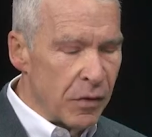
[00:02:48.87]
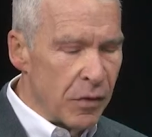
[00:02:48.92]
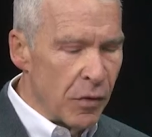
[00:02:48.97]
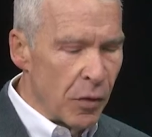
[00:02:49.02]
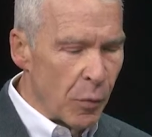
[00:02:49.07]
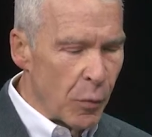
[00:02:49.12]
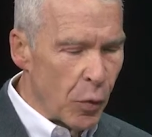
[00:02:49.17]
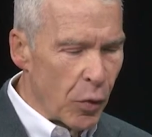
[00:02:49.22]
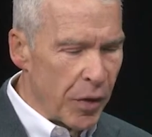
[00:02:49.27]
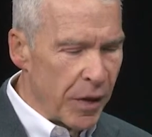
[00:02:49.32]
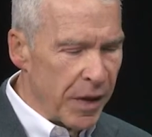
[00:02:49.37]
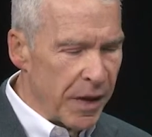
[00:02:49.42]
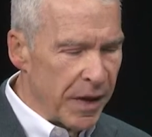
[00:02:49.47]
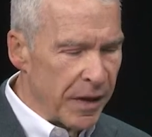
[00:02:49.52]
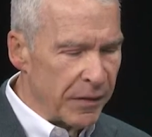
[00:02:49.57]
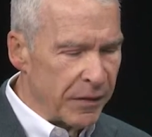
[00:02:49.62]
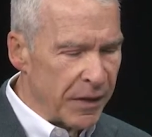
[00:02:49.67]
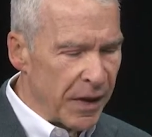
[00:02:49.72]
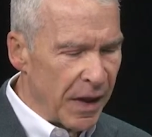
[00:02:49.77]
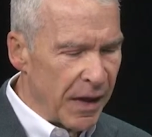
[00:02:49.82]
you're pointing
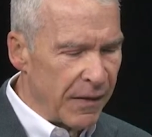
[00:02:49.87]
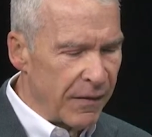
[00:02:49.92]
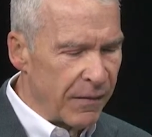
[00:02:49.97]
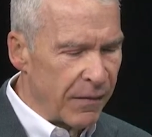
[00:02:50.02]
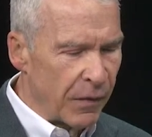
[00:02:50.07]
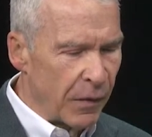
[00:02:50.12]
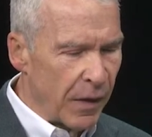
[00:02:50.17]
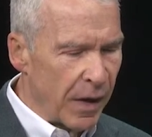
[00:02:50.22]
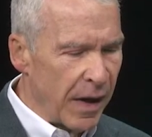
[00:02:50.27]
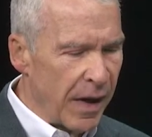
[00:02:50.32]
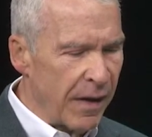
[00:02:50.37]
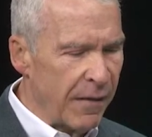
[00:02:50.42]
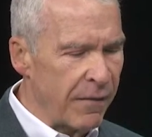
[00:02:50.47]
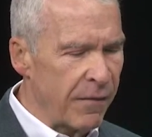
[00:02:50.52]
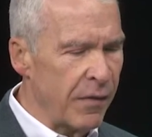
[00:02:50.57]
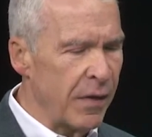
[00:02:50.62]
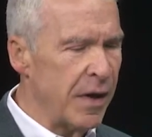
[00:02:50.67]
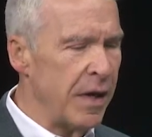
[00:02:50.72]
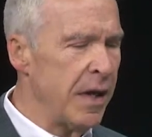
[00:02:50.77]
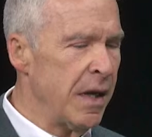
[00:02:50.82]
out that for
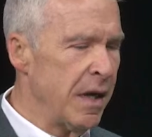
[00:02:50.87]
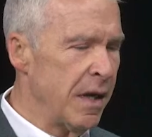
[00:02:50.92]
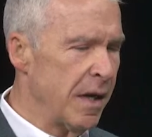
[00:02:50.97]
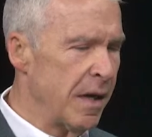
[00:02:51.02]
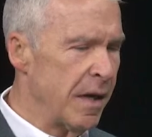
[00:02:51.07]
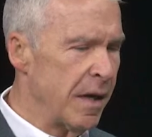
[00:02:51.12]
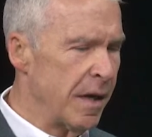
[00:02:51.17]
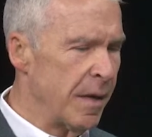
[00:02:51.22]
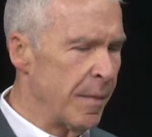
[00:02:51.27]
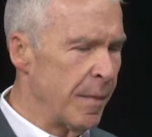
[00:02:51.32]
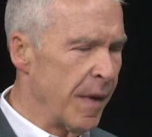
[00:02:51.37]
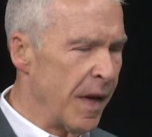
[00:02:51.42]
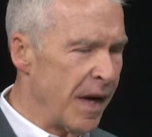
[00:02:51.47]
every um,